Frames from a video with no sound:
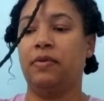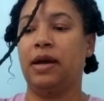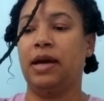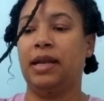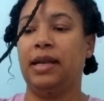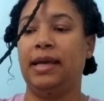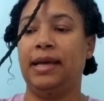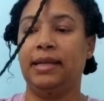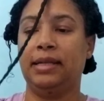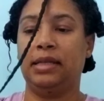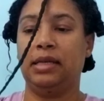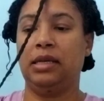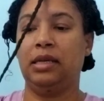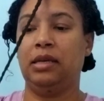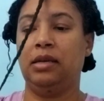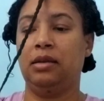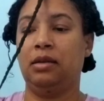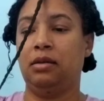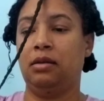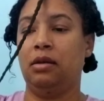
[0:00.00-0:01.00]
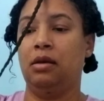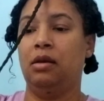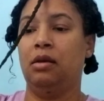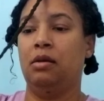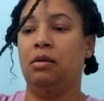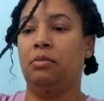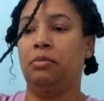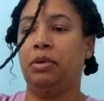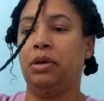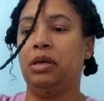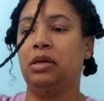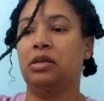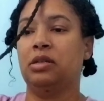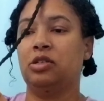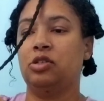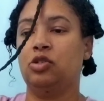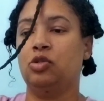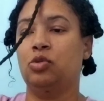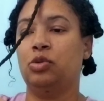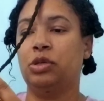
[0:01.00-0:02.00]
rod at the end,
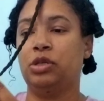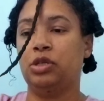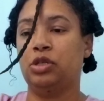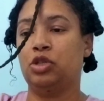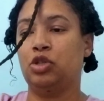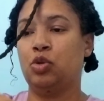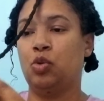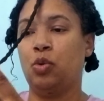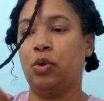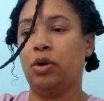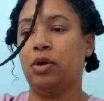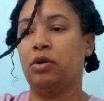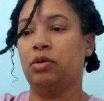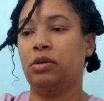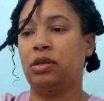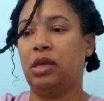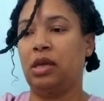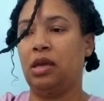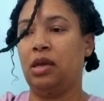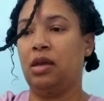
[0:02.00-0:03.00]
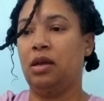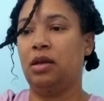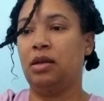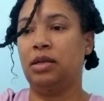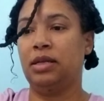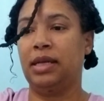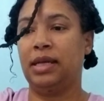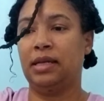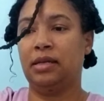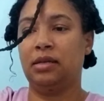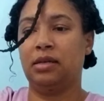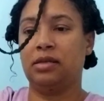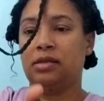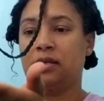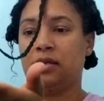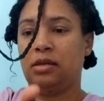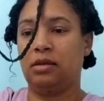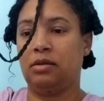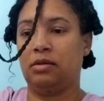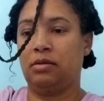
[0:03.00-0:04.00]
because doing the twirl thing, that
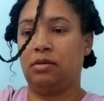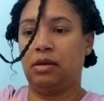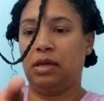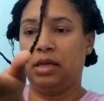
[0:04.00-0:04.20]
doesn't